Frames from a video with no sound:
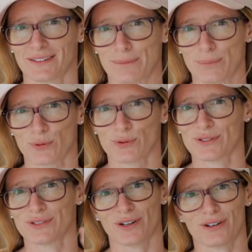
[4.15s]
The
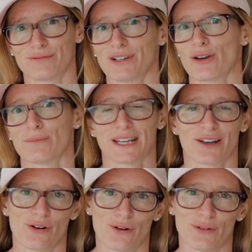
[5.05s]
borders are
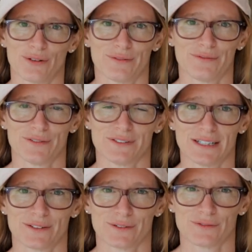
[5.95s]
reopening on the
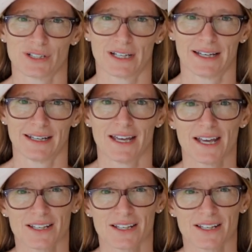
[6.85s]
15th of July.